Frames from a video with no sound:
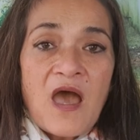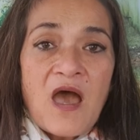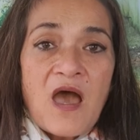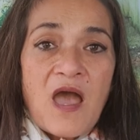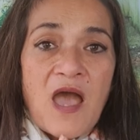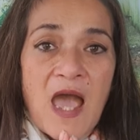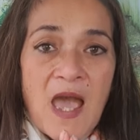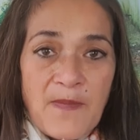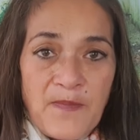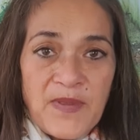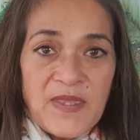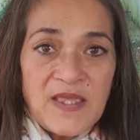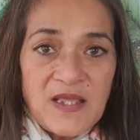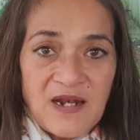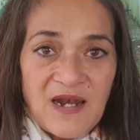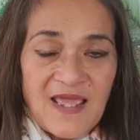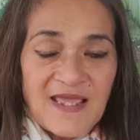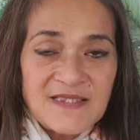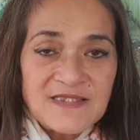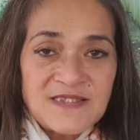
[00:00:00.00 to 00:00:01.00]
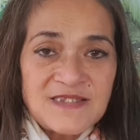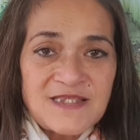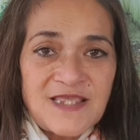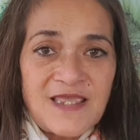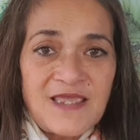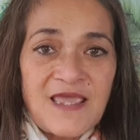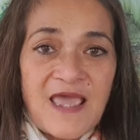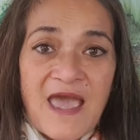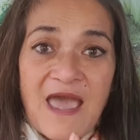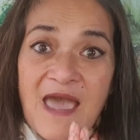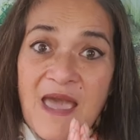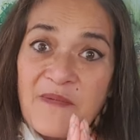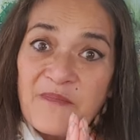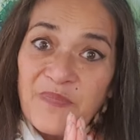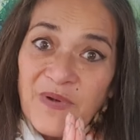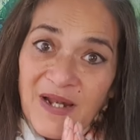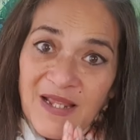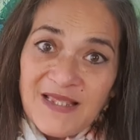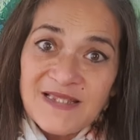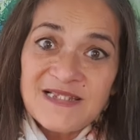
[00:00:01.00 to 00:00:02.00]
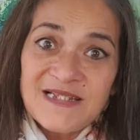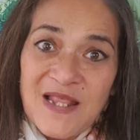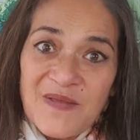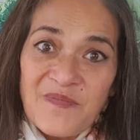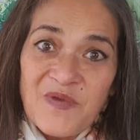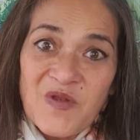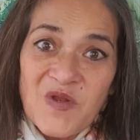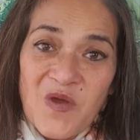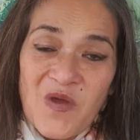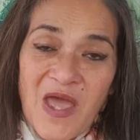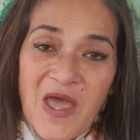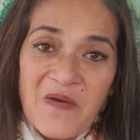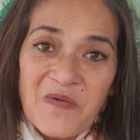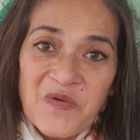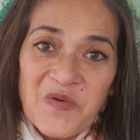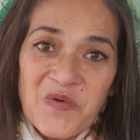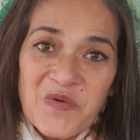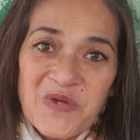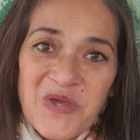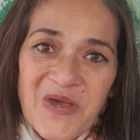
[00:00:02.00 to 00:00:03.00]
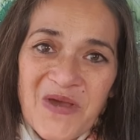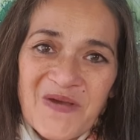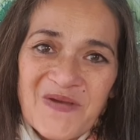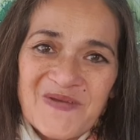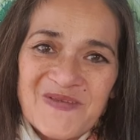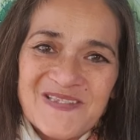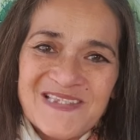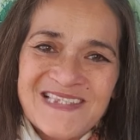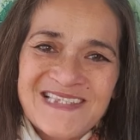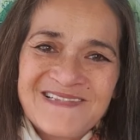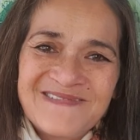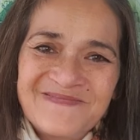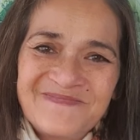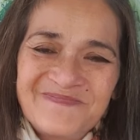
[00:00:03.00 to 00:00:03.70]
Happy cleansing, and please let me know how it all goes.